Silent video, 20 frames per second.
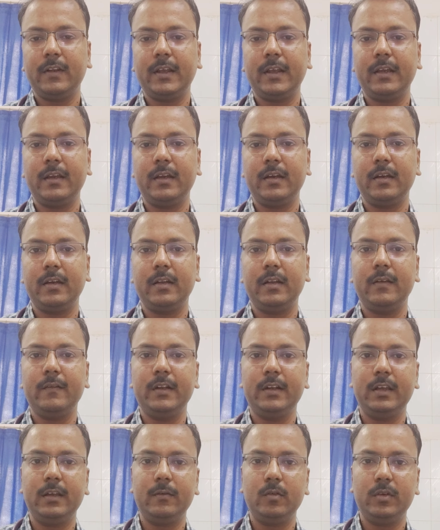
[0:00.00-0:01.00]
like they
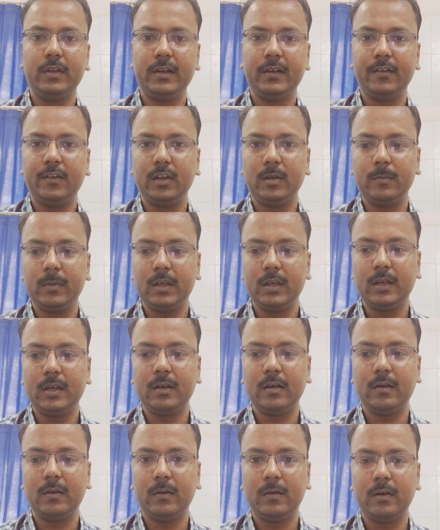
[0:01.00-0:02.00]
will give you
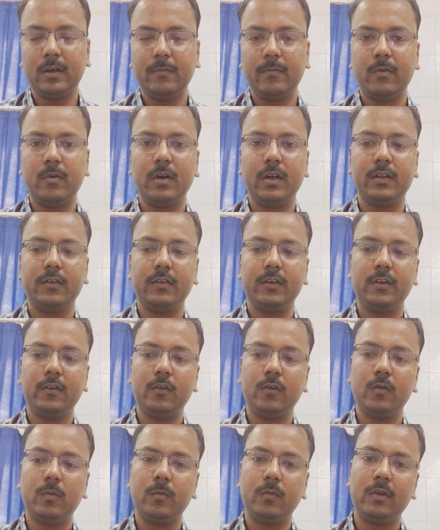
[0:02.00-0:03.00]
thalassemia or nephrotic
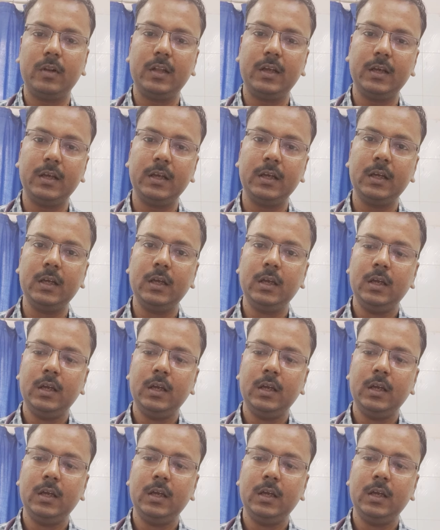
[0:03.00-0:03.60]
syndrome, lung